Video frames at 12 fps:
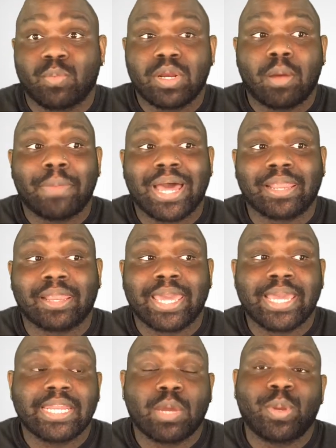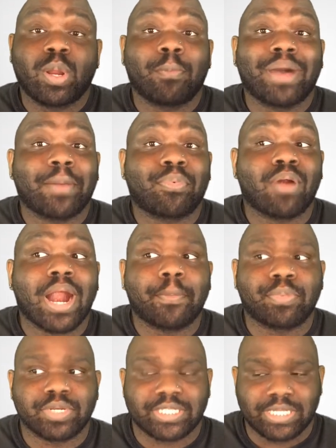We don't buy land and we don't buy
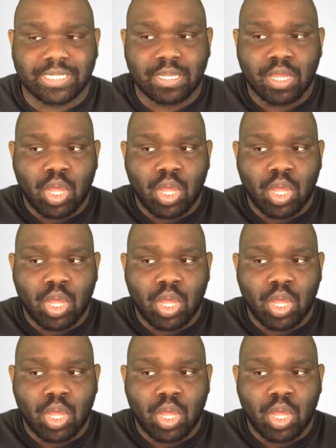property.